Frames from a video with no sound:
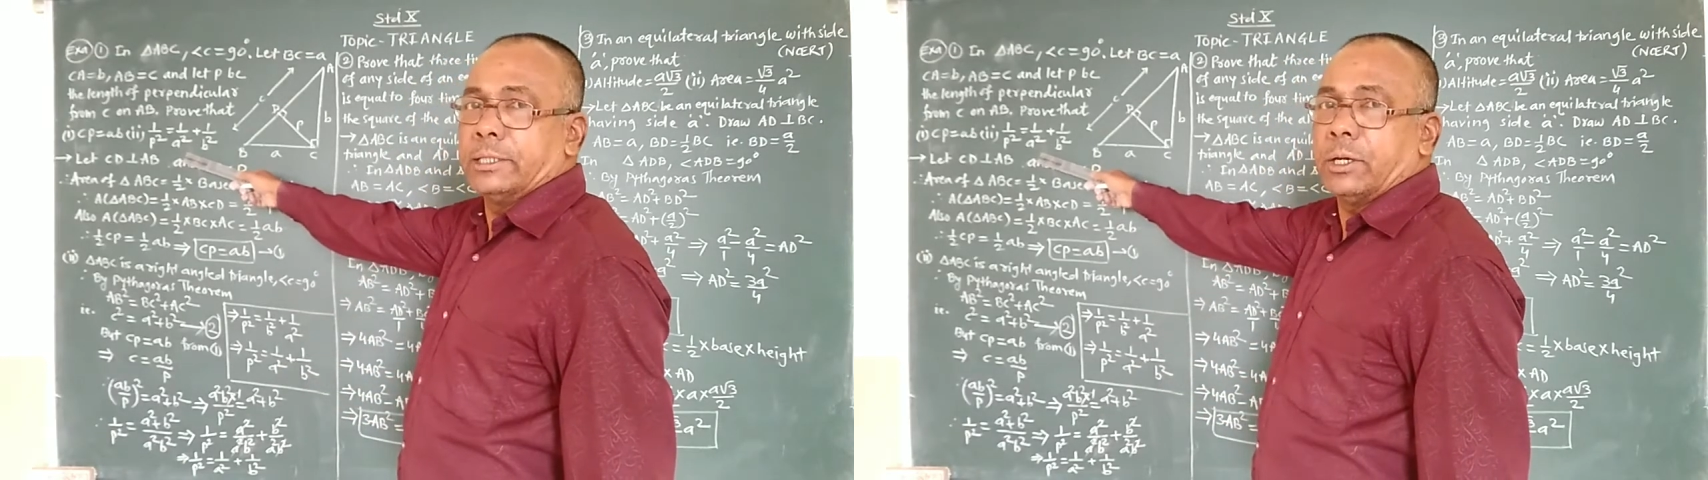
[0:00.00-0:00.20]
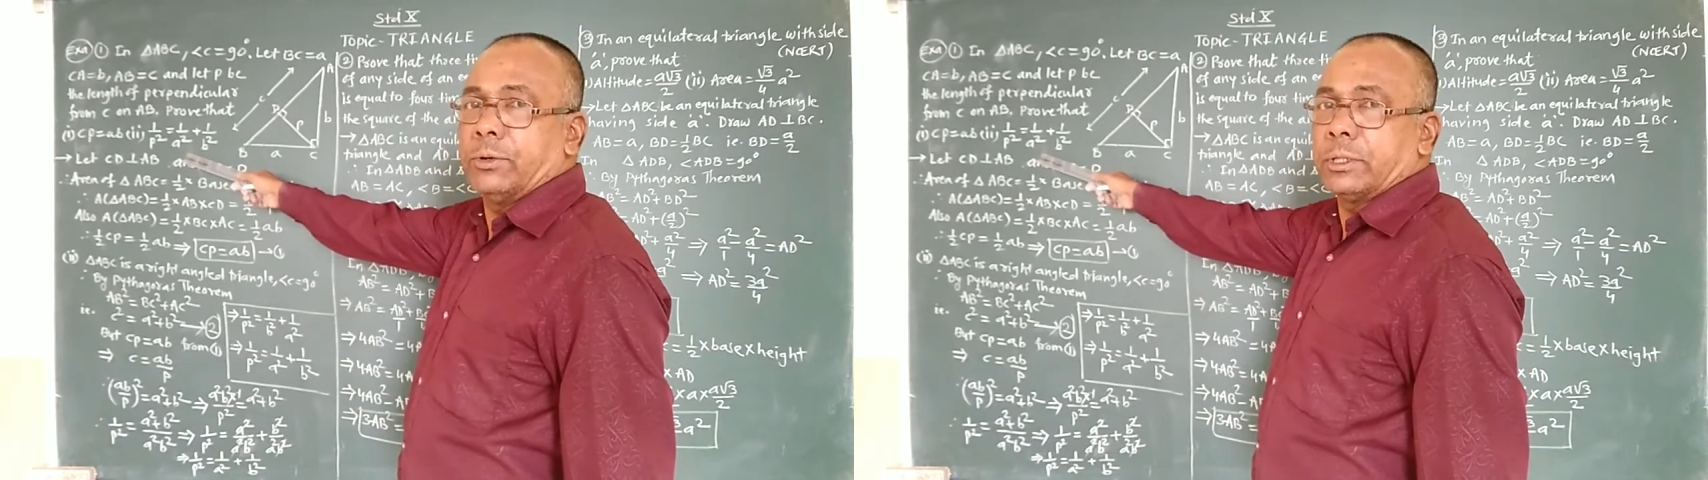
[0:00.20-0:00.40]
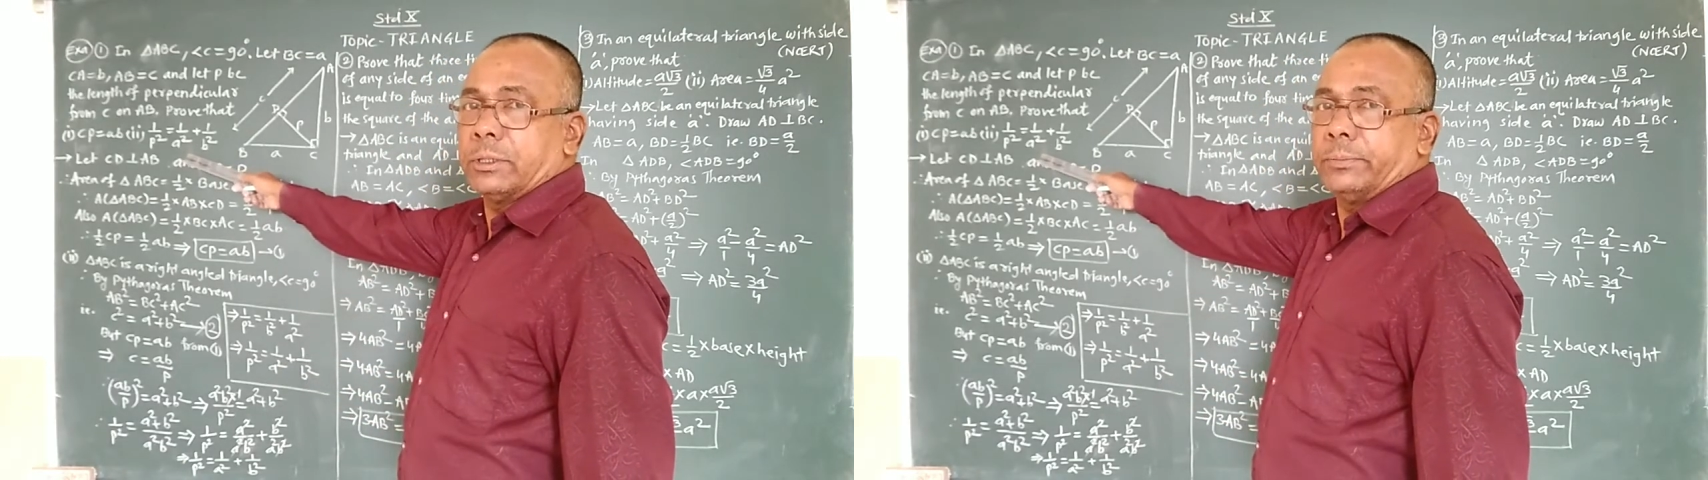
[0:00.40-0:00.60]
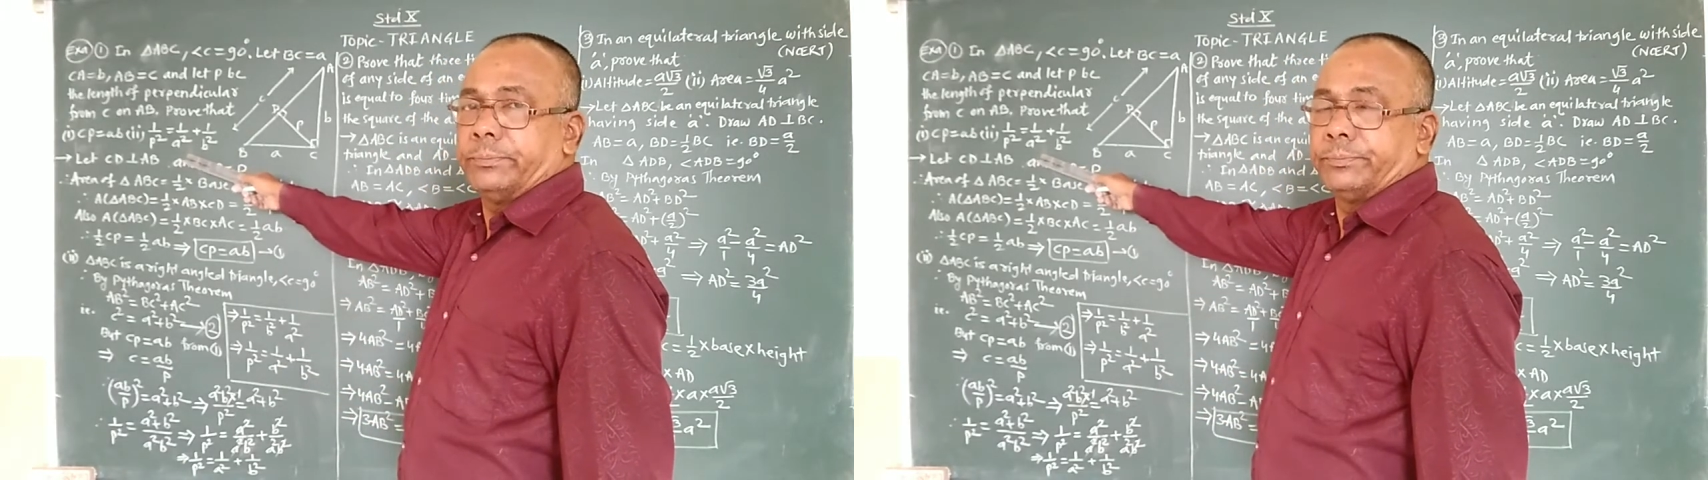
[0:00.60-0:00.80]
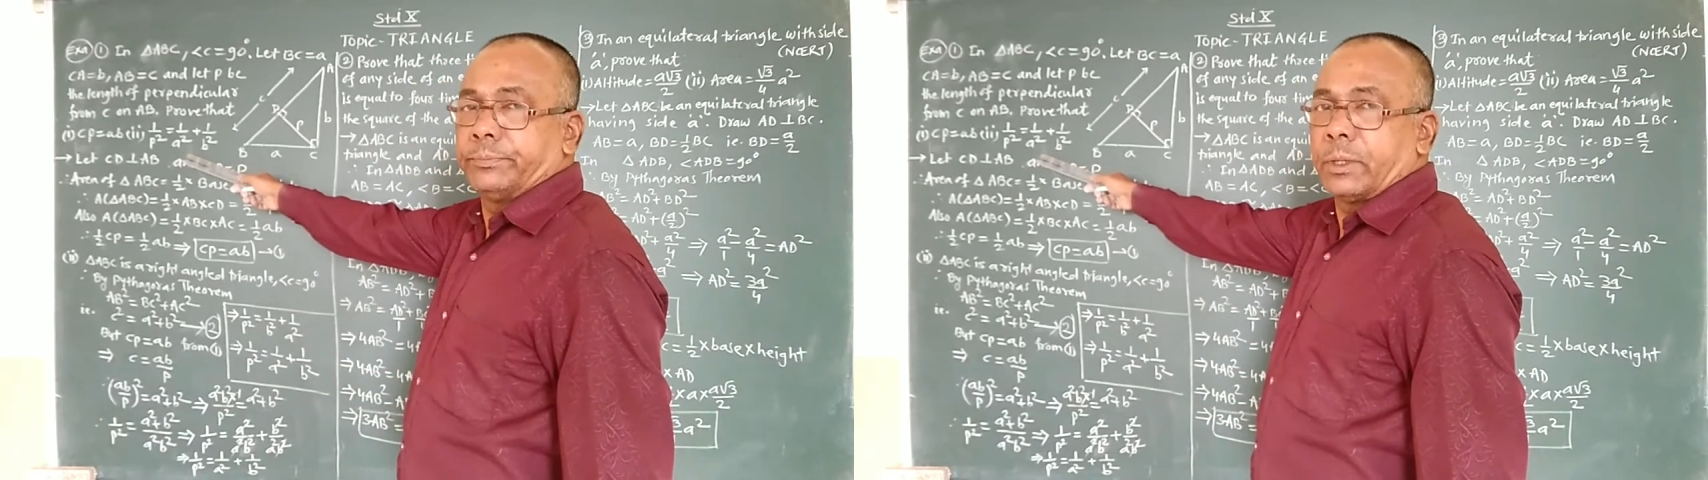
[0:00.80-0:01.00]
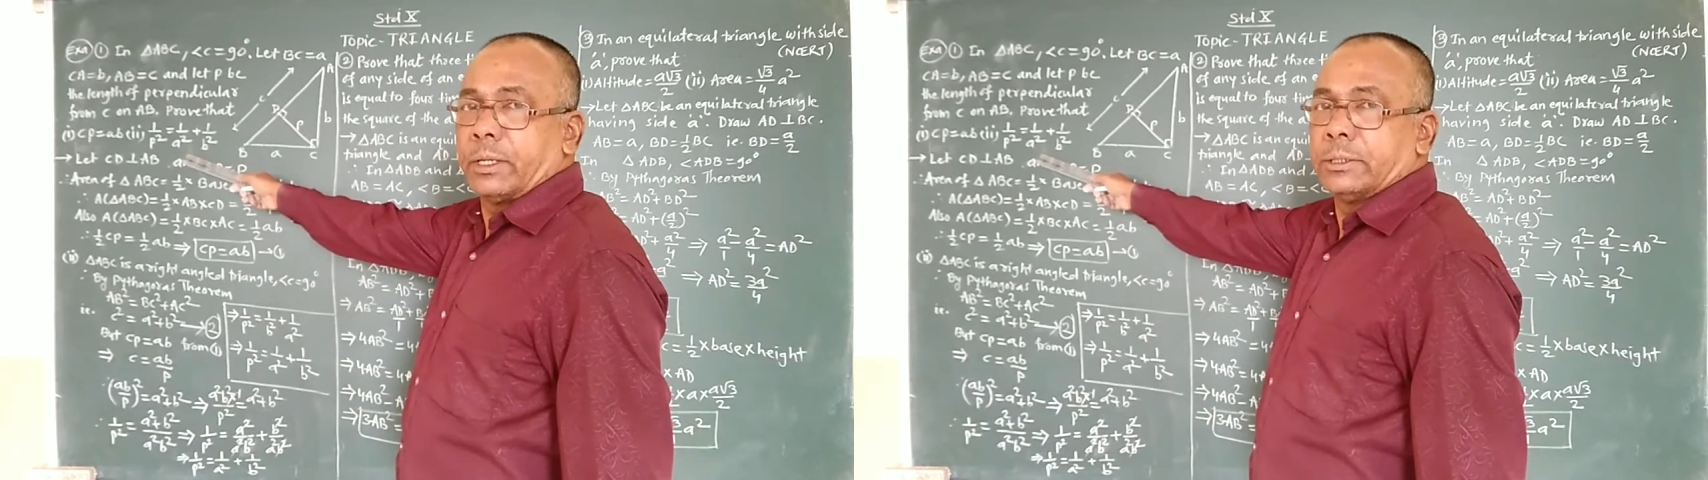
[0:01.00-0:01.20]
is our